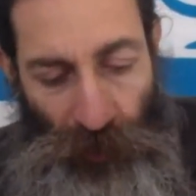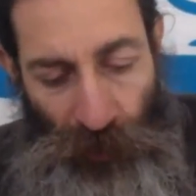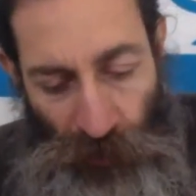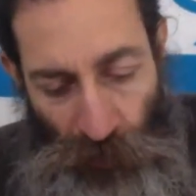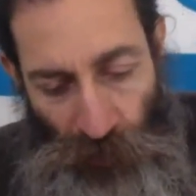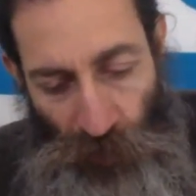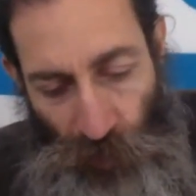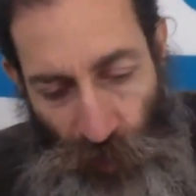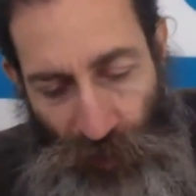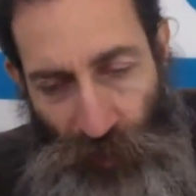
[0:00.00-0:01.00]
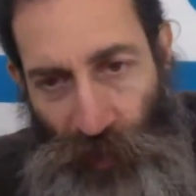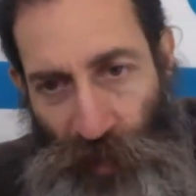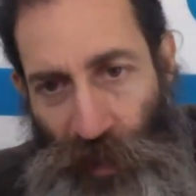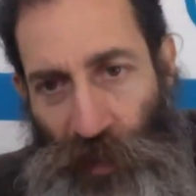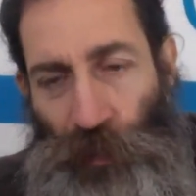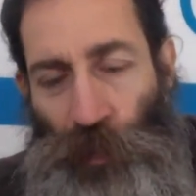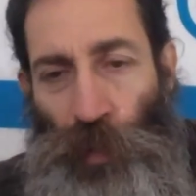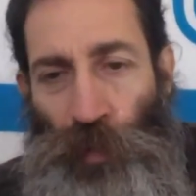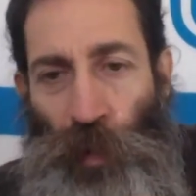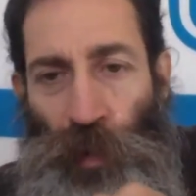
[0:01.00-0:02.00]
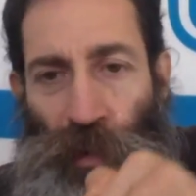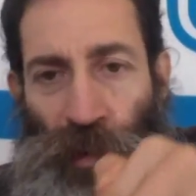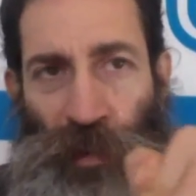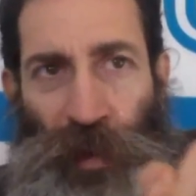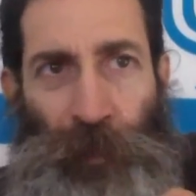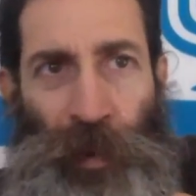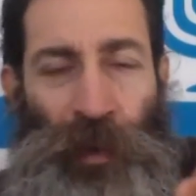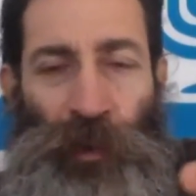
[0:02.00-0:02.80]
They shows a 360 view of going into the tabernacle.